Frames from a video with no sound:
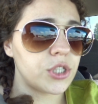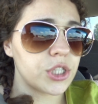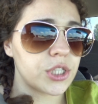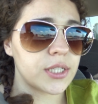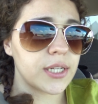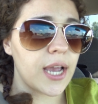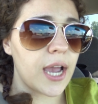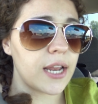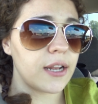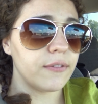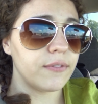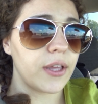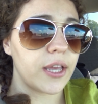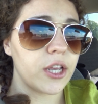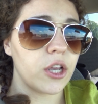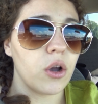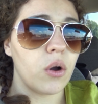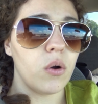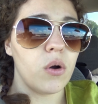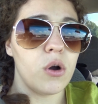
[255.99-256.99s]
just to kind of
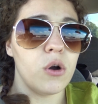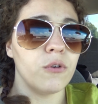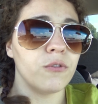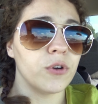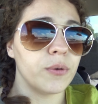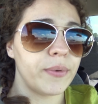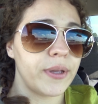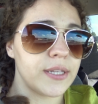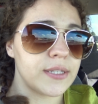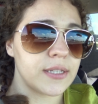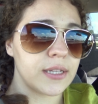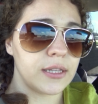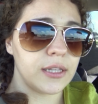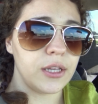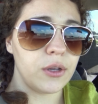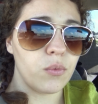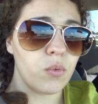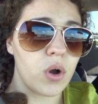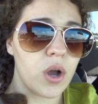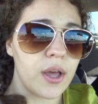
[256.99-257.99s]
like go over
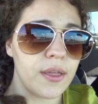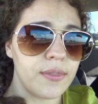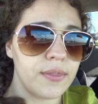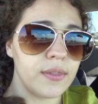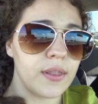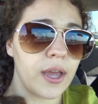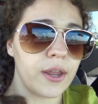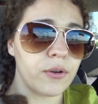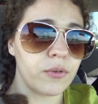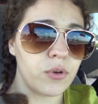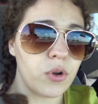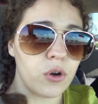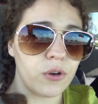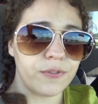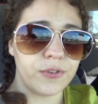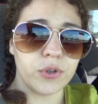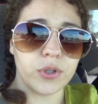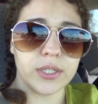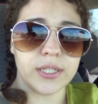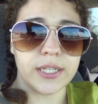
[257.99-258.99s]
basically what, I don't
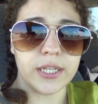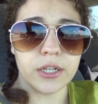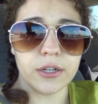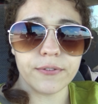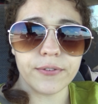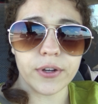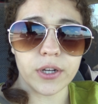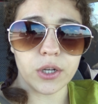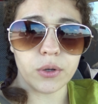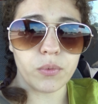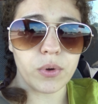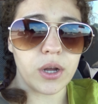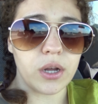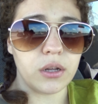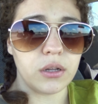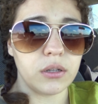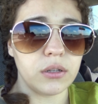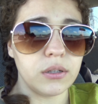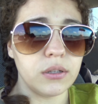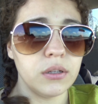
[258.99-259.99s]
know if you could hear very
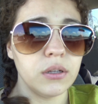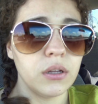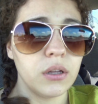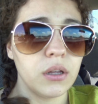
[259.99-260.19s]
well